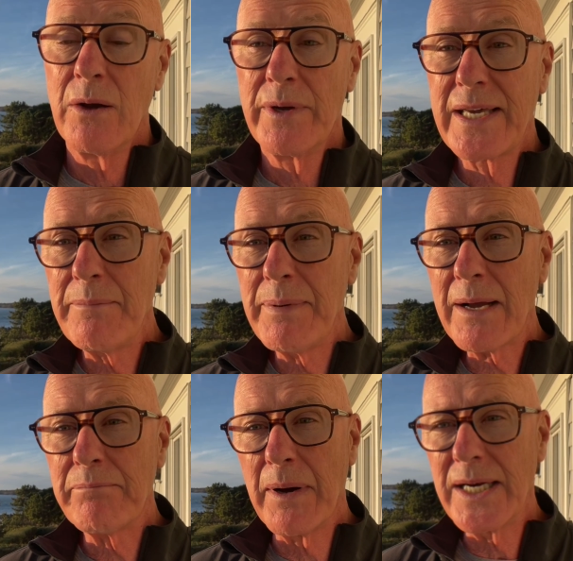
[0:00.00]
We came
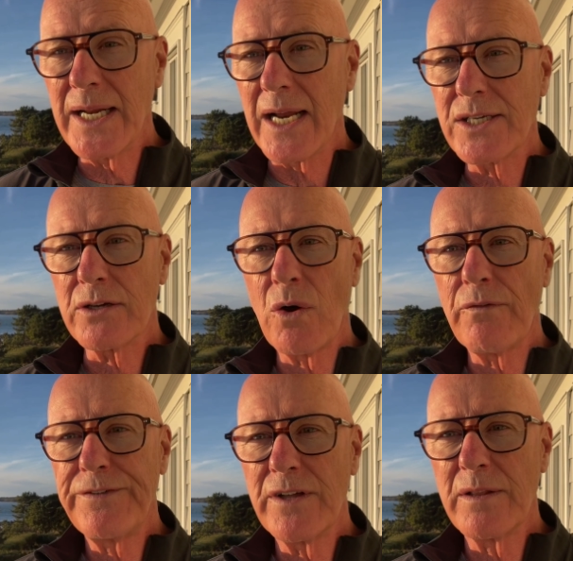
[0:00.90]
back Monday to go
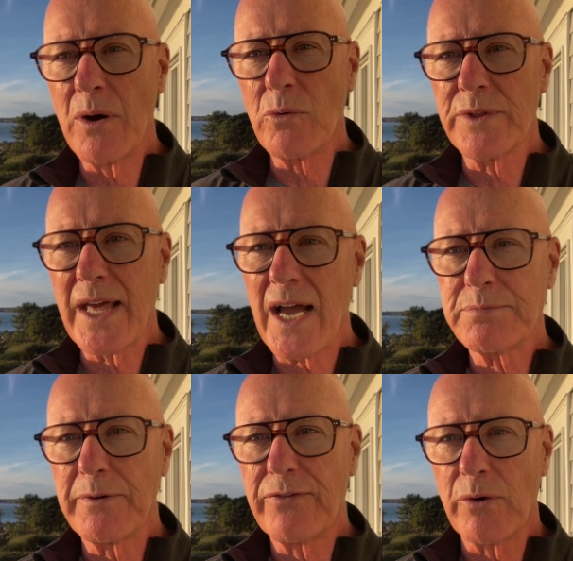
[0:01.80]
fill the boat with gas
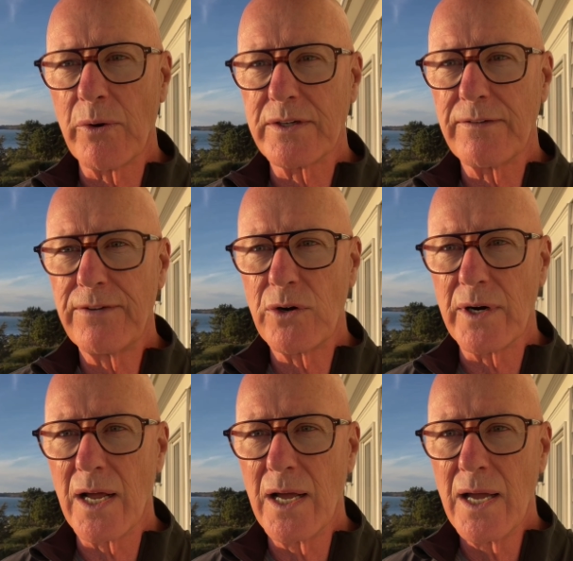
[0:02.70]
before we went to
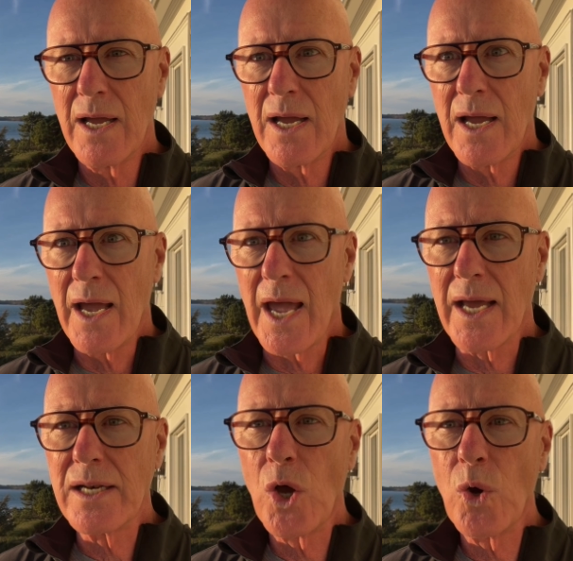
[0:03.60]
Florida.
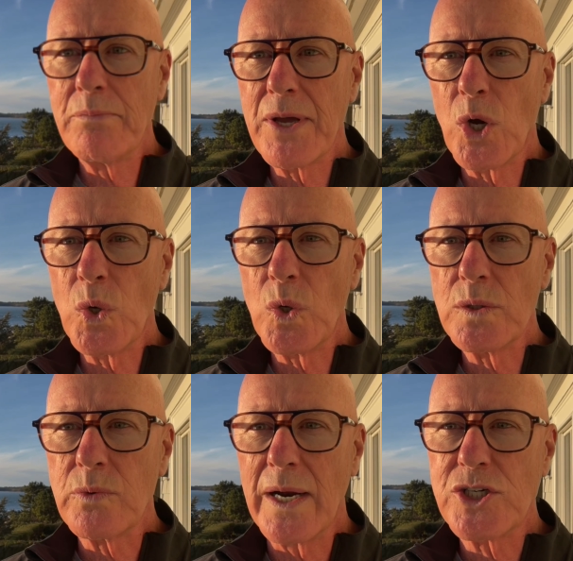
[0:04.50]
And lo and
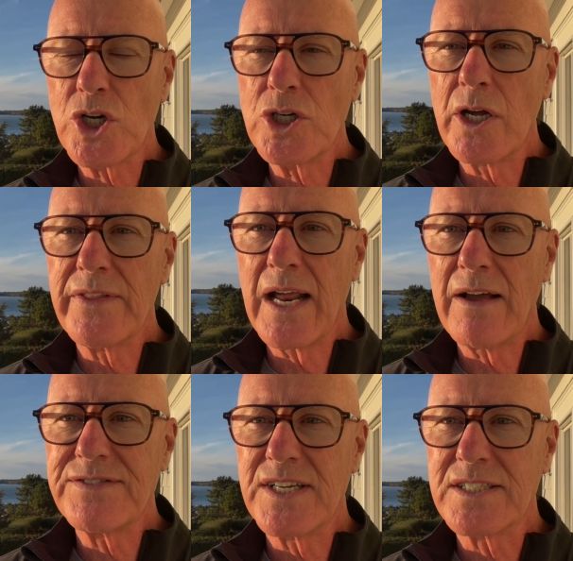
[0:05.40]
behold, when I turned on the
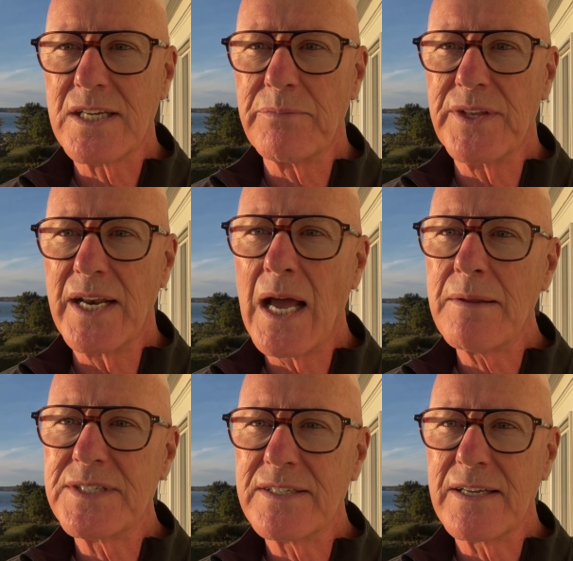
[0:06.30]
nav
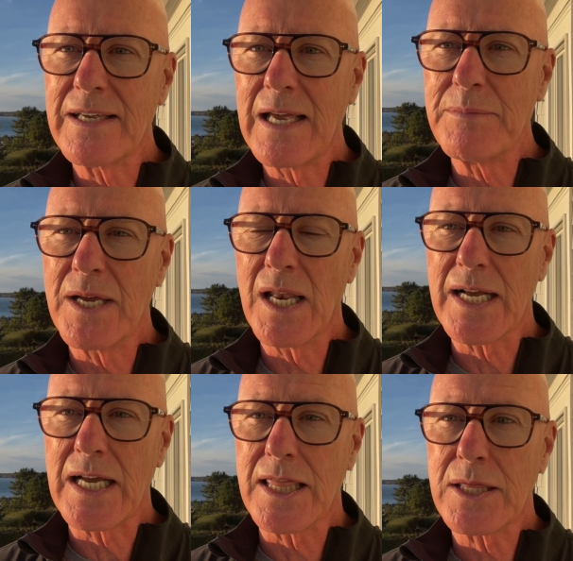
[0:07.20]
system gave me
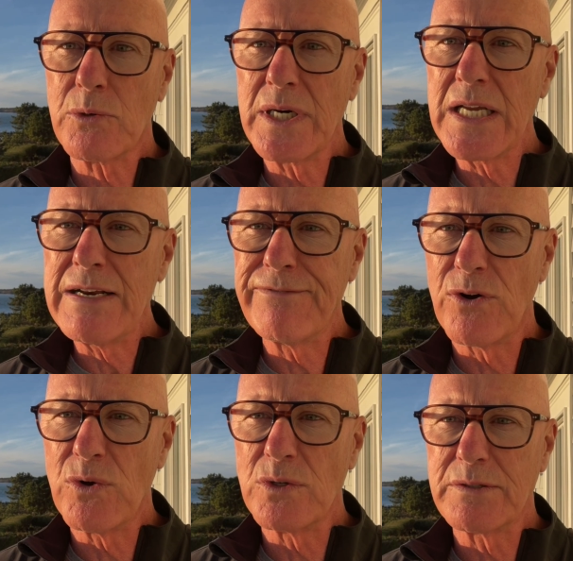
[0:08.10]
like a 3
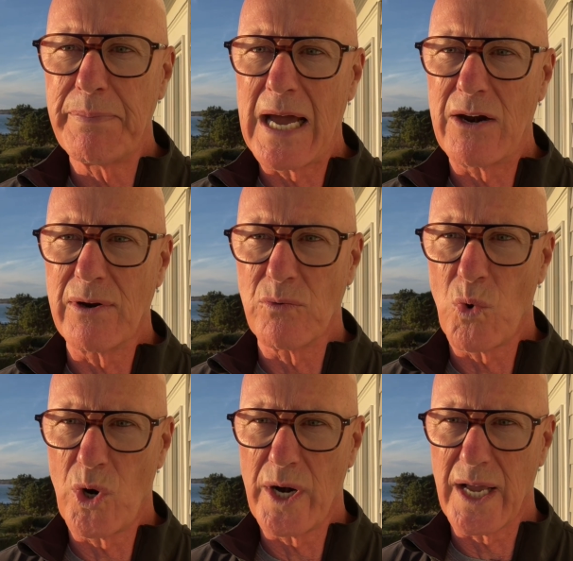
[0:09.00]
volts battery
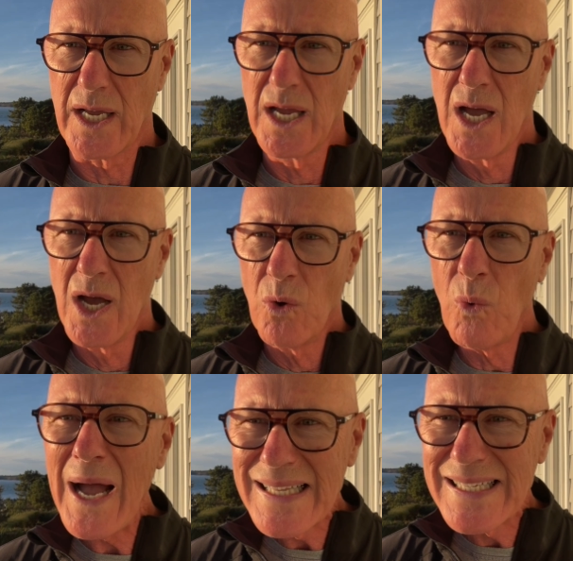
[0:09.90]
warning.
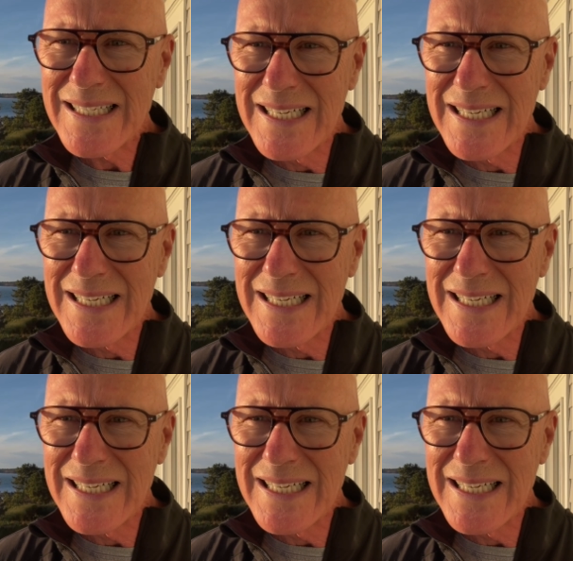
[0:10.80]
What?